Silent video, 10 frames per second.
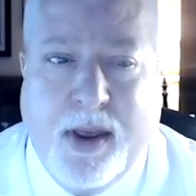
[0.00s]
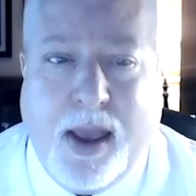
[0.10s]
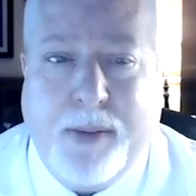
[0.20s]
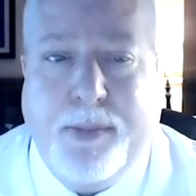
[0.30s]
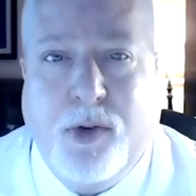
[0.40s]

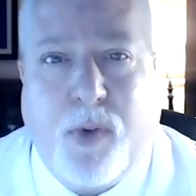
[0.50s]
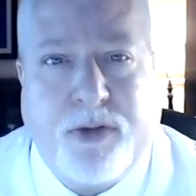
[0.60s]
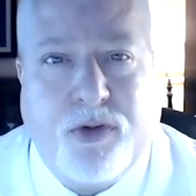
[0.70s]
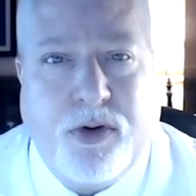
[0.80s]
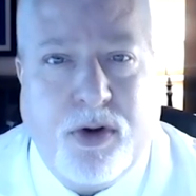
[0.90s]
at
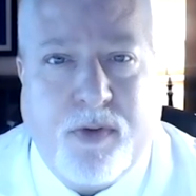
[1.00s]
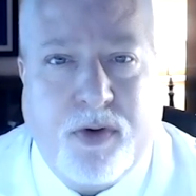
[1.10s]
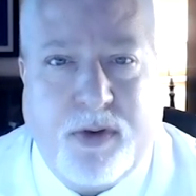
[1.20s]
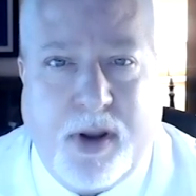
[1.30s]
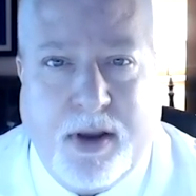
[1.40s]
Midwestern
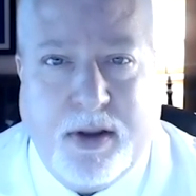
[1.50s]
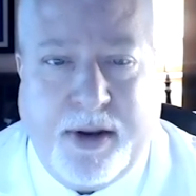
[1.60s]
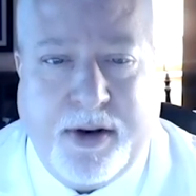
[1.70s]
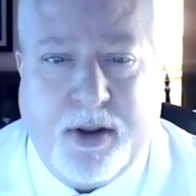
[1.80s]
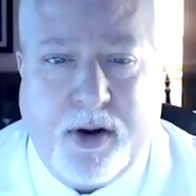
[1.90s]
University in
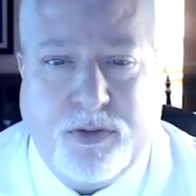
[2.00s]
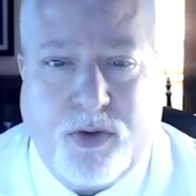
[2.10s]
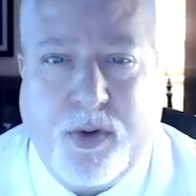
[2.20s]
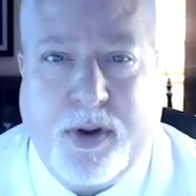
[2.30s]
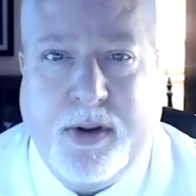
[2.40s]
Glendale,
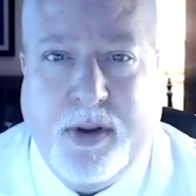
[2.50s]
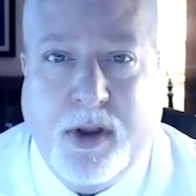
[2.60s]
Arizona,